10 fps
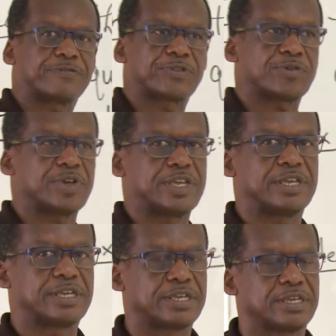of
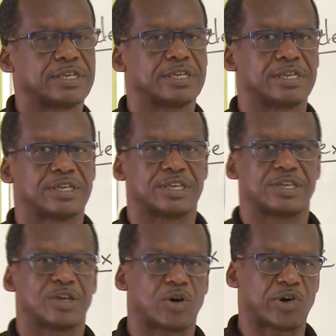3,
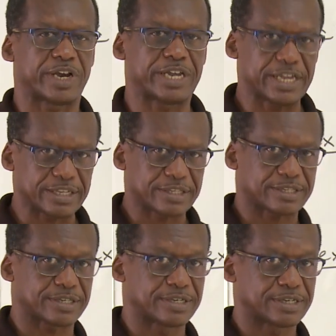or
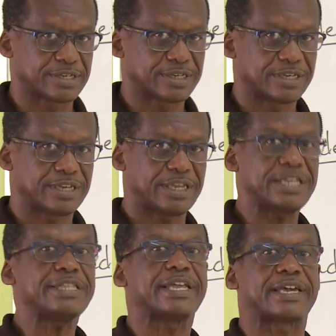8
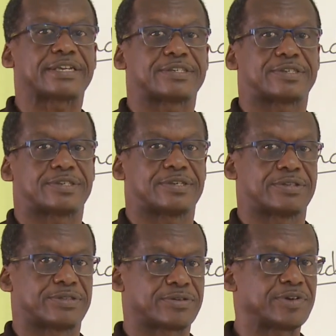index
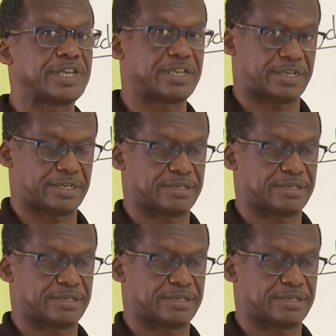3.